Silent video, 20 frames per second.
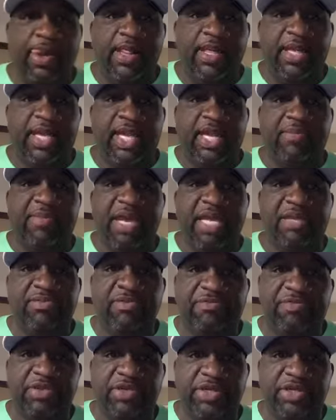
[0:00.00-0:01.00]
And I met him
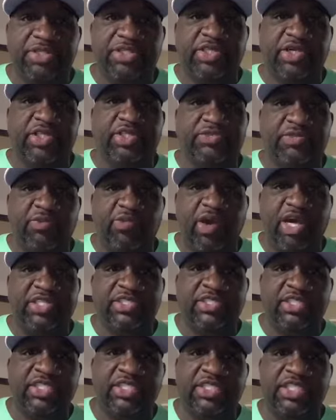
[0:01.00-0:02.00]
a few years ago. He's from
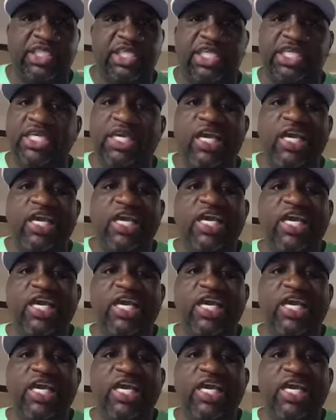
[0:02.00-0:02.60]
Washington, D.C.